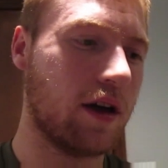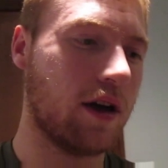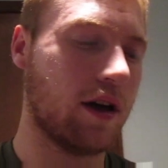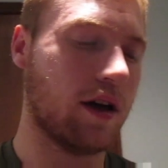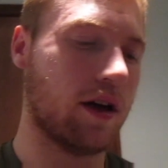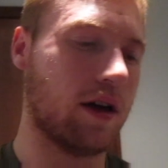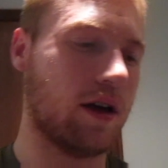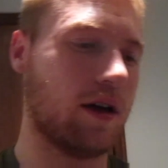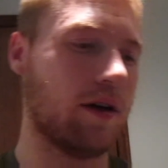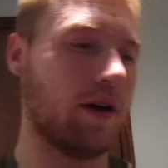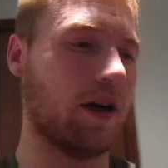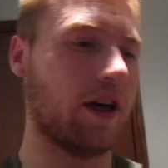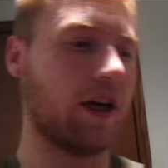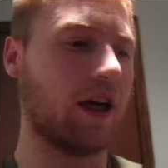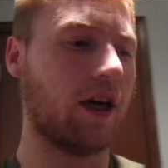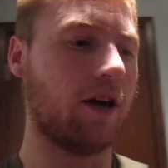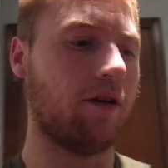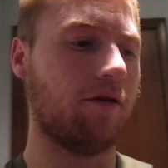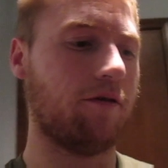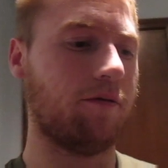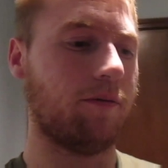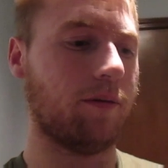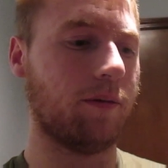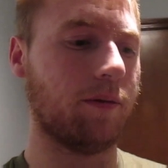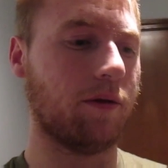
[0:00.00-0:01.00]
uh, and I
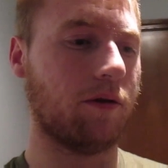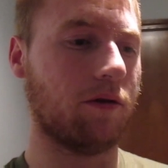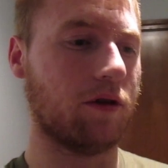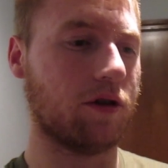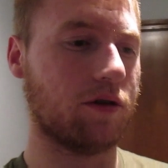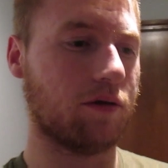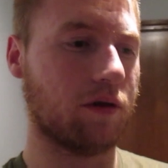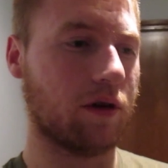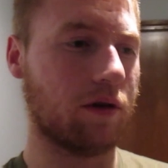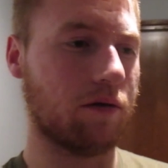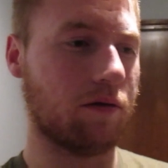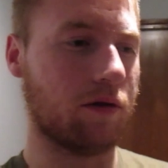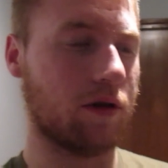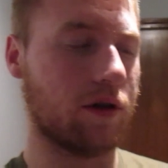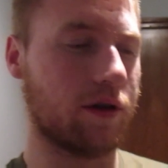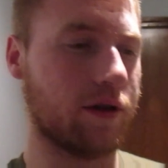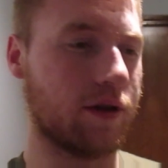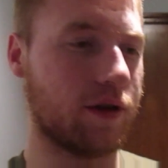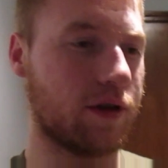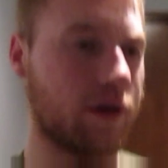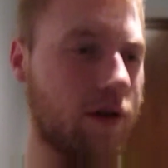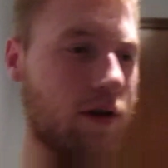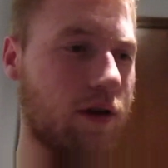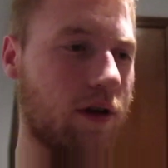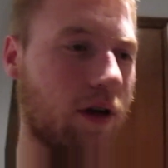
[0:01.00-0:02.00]
can't remember which one it
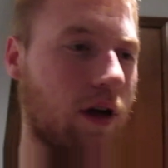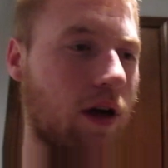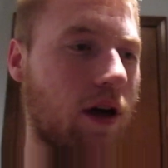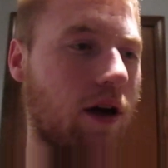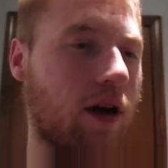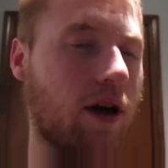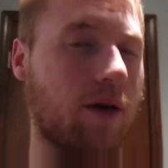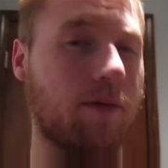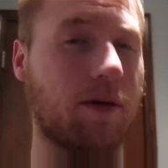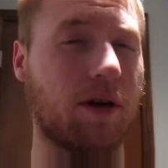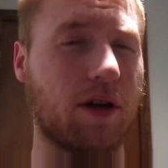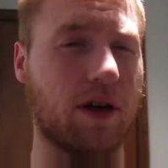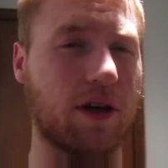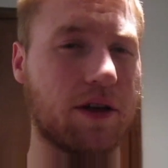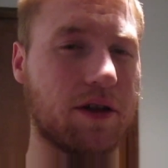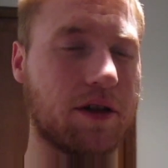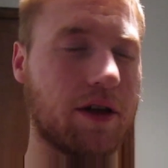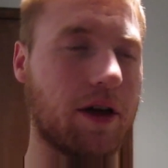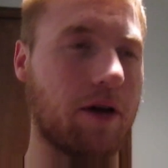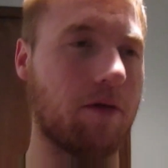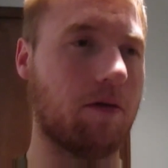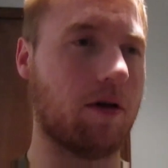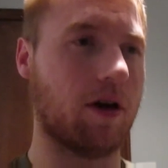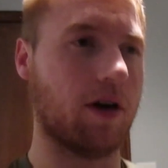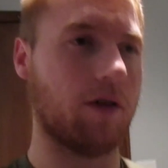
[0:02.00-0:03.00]
was, uh, and I'm not going to
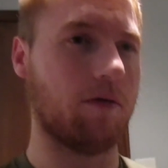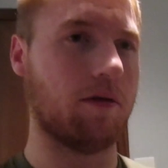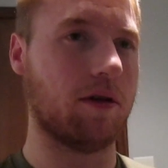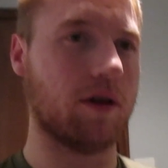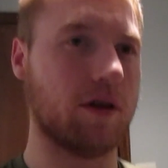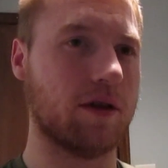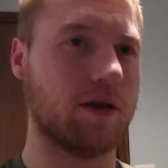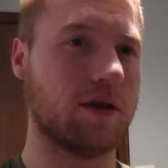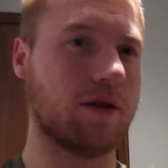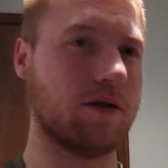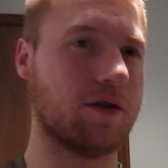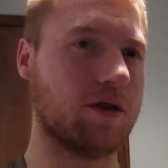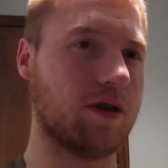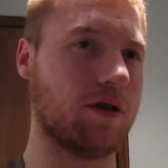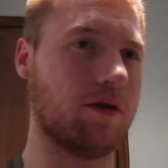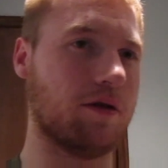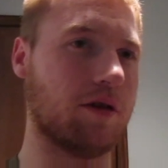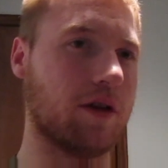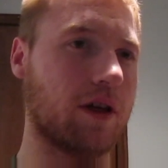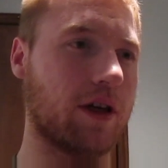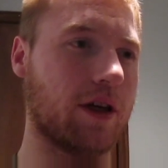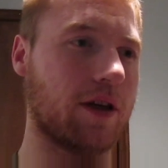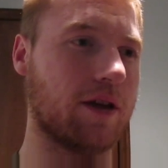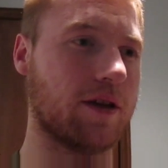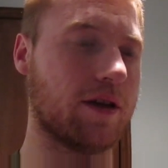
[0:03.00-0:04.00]
say what it was. There's two
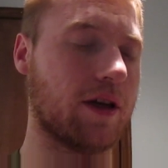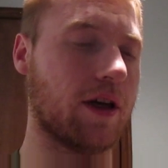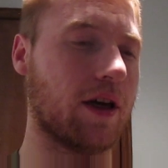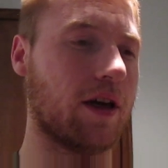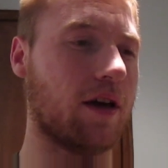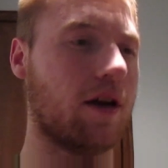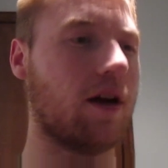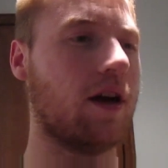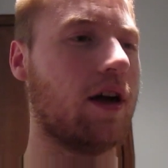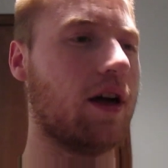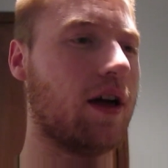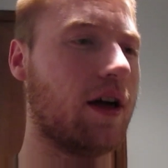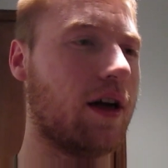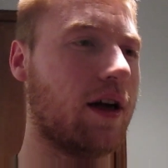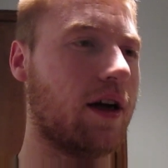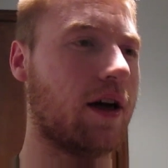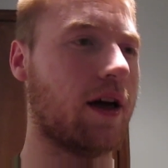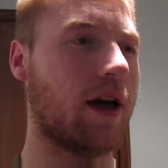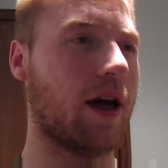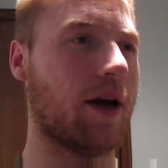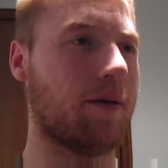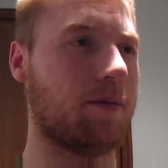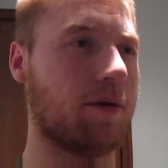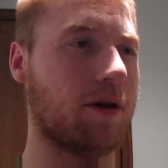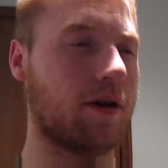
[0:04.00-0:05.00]
things that
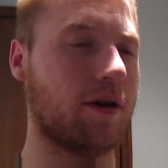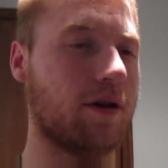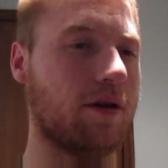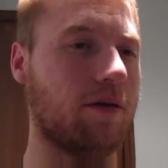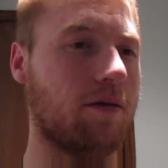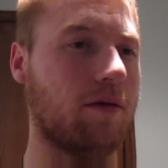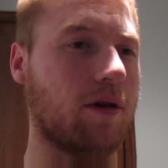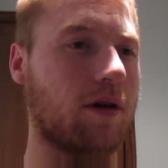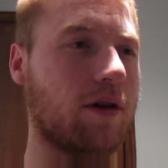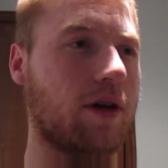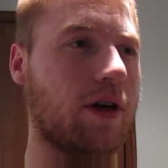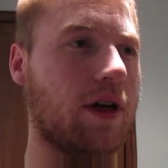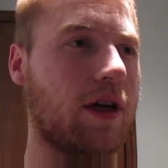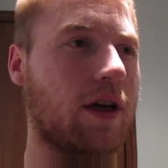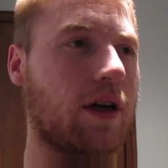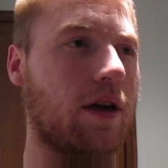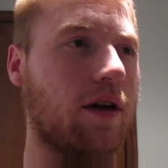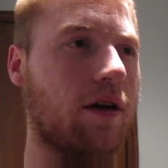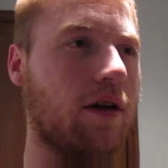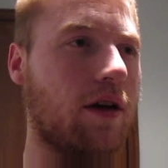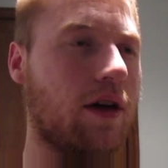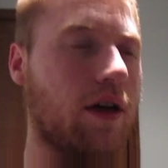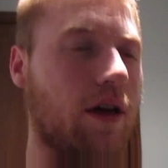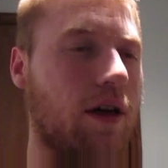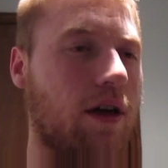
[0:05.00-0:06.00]
happened where
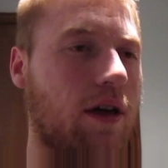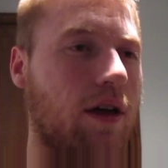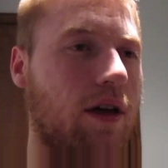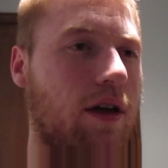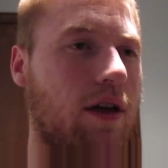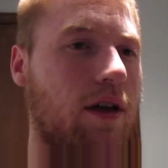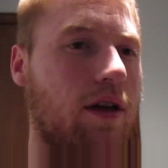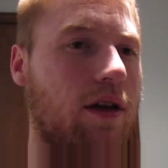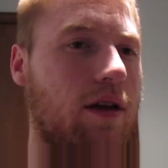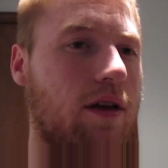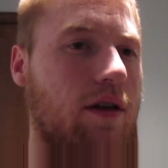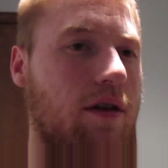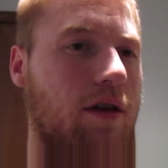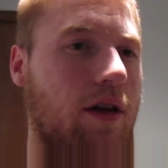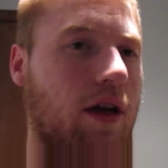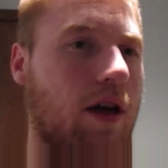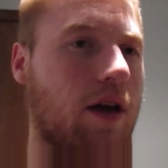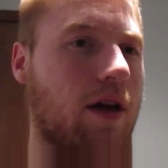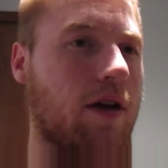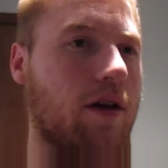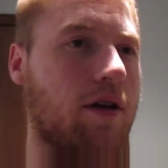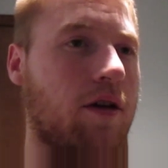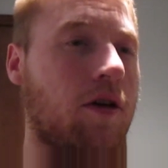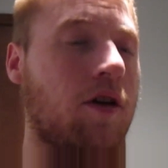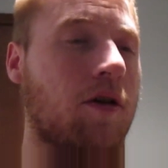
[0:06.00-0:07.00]
he
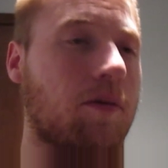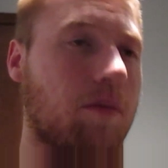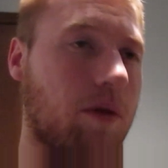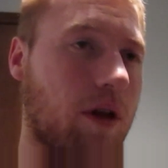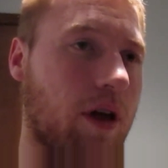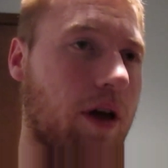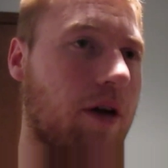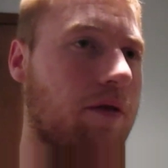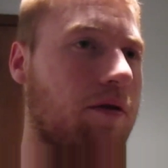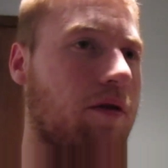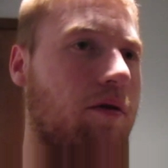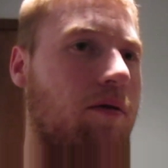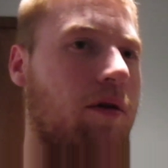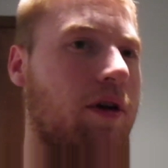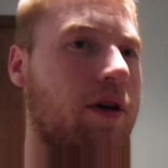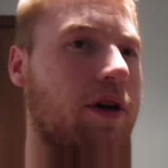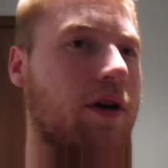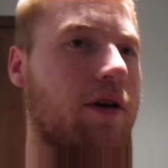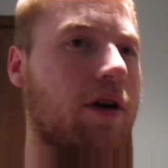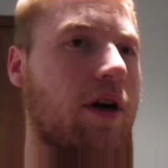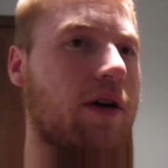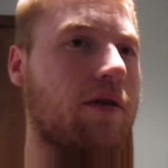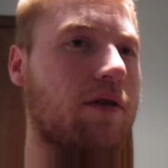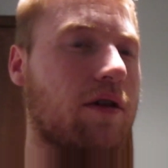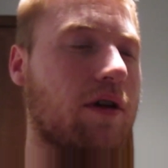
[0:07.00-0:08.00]
couldn't play for one
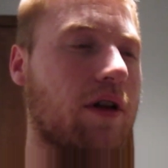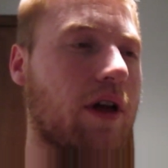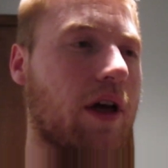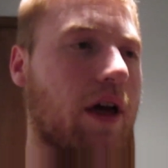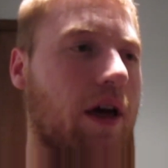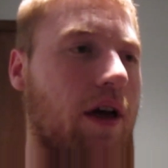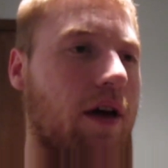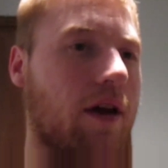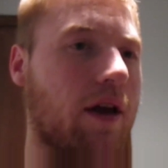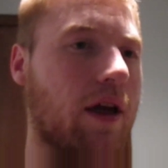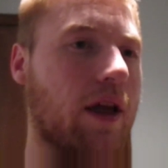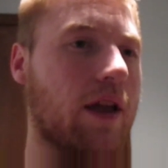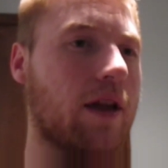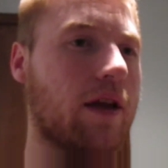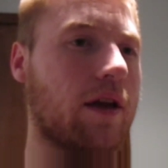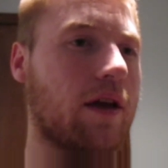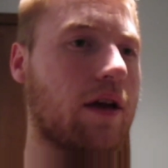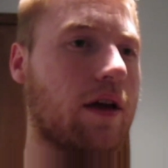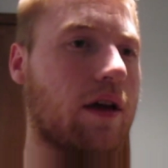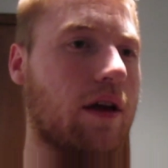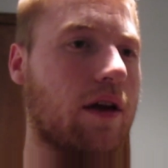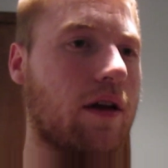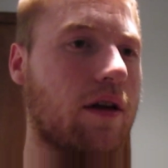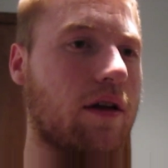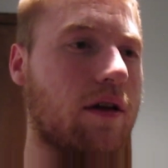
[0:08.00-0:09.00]
year after that, and
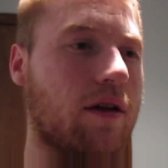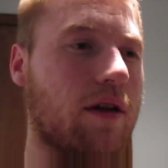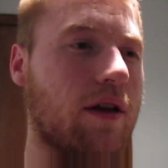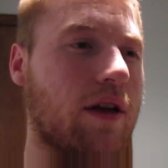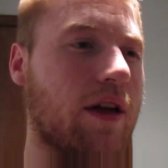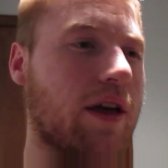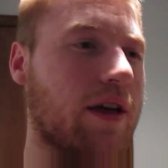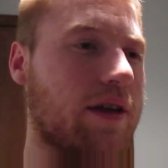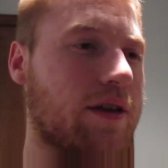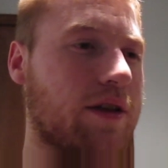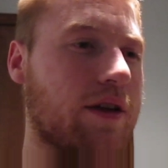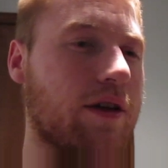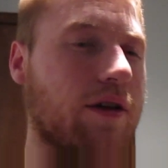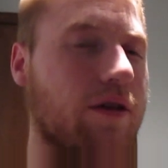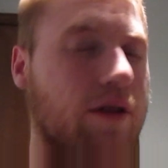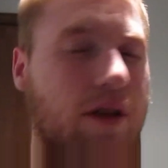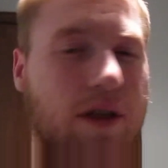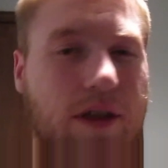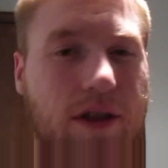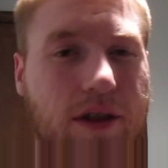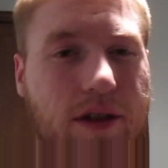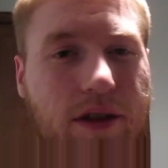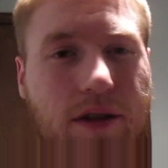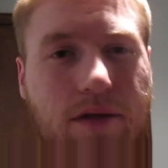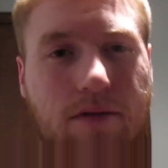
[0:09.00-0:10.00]
then the next years
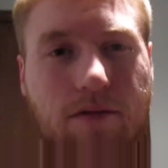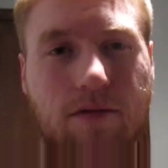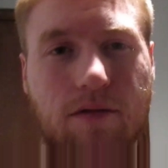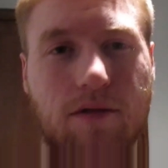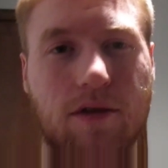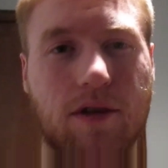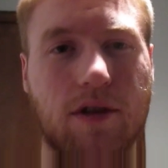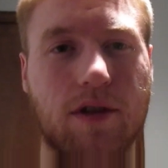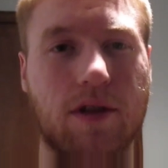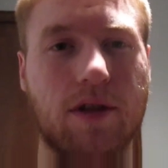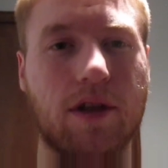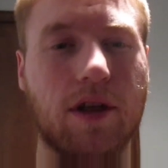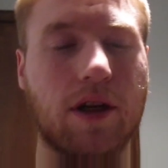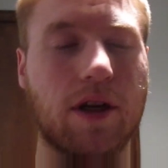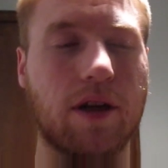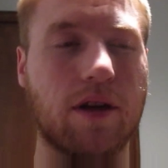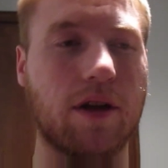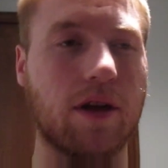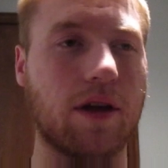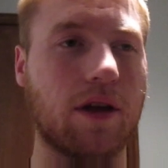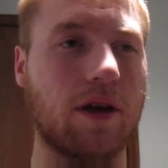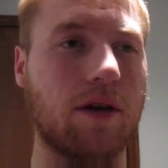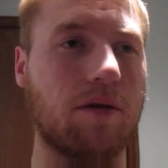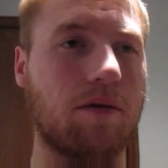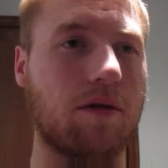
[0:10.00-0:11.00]
I just didn't
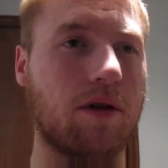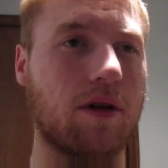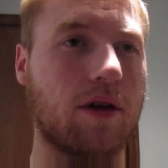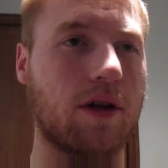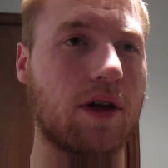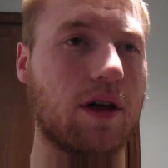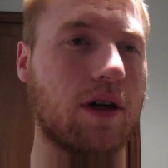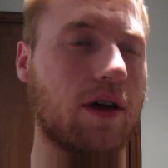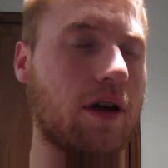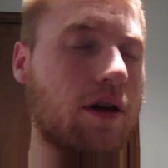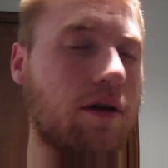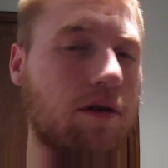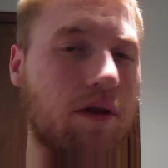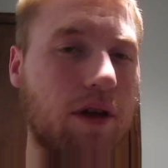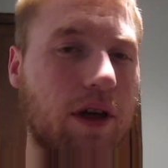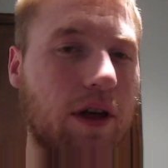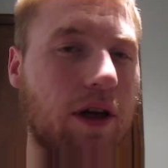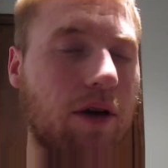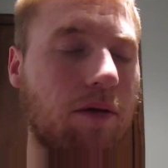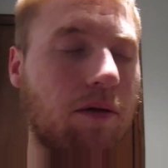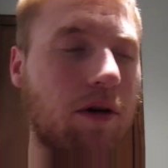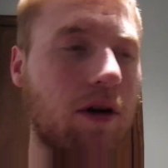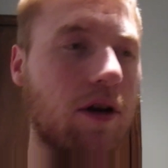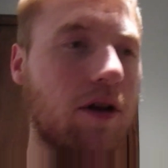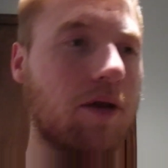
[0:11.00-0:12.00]
think he wa- I don't think
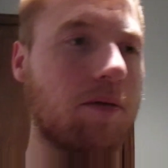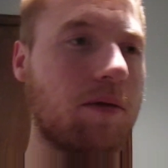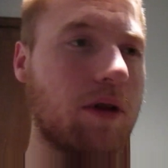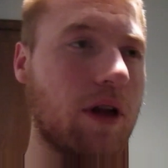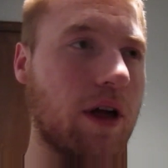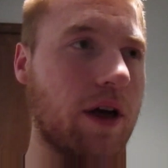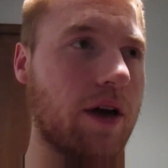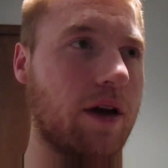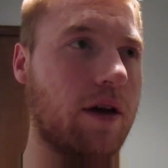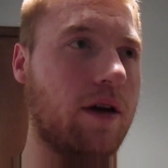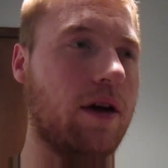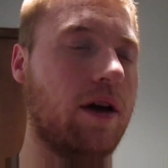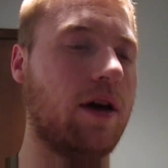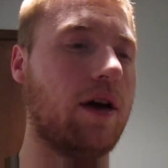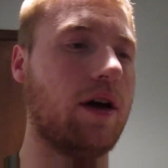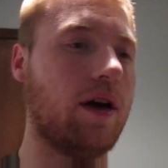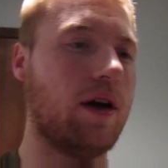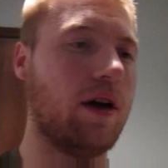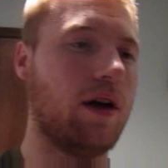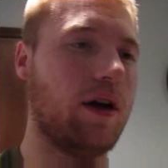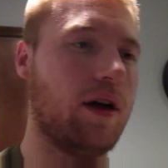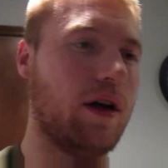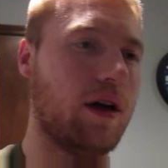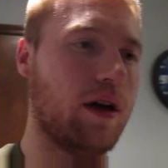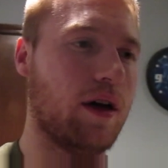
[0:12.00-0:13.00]
he wanted to play
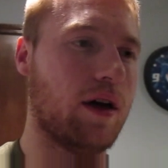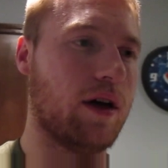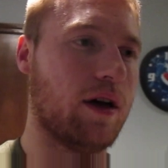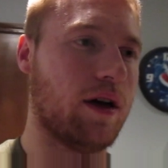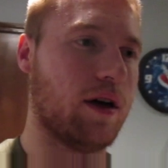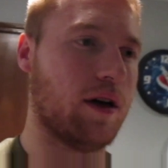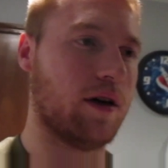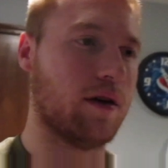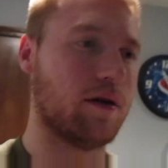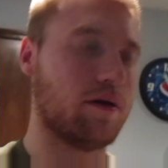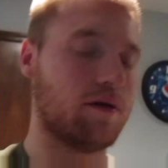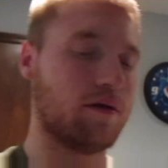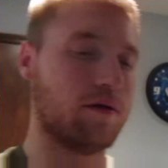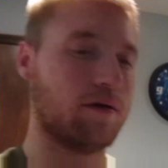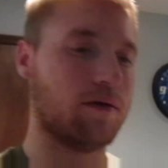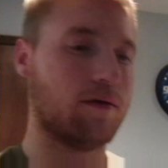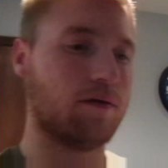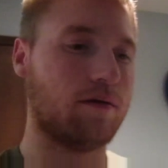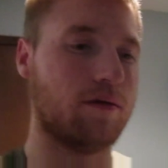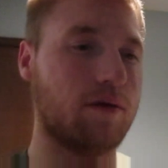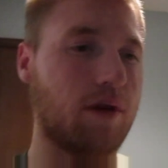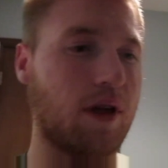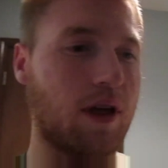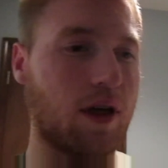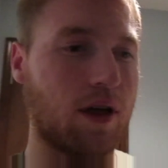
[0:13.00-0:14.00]

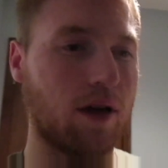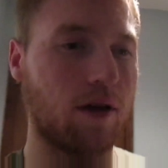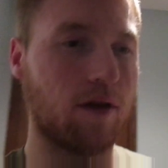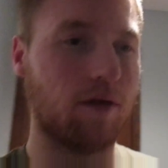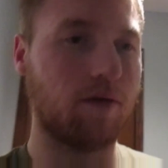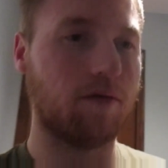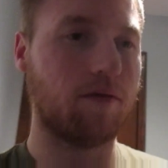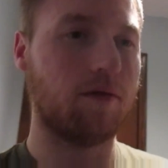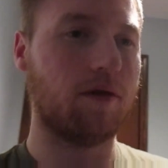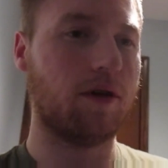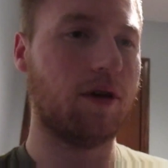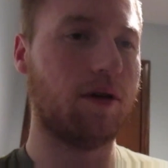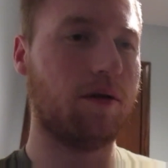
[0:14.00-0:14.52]
and